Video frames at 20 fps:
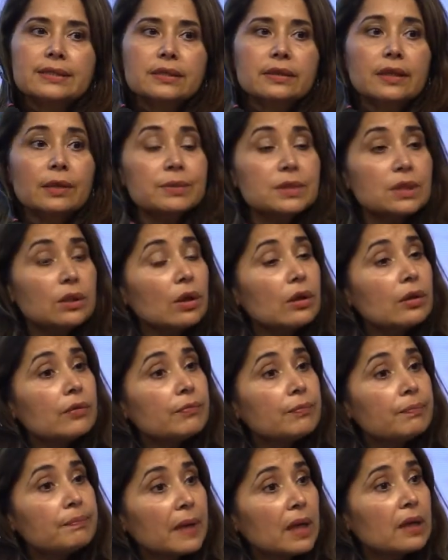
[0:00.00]
So there was a lot
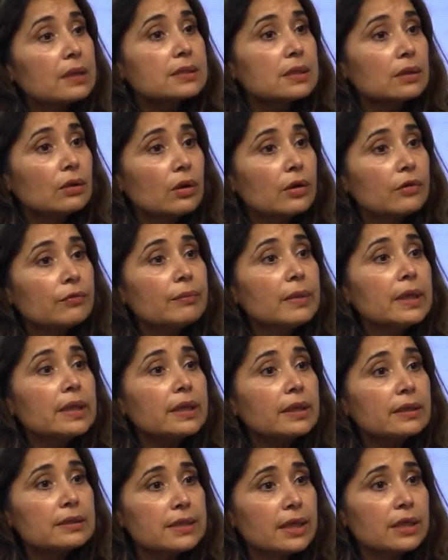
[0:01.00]
of buzz, a lot of
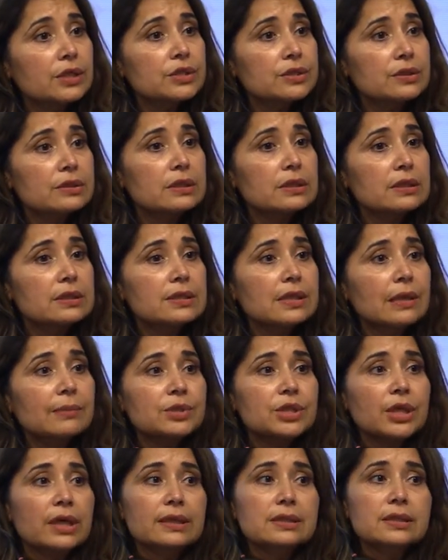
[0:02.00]
media attention to this
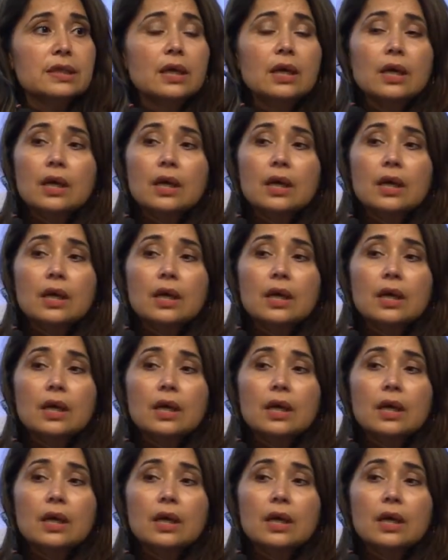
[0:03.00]
subject,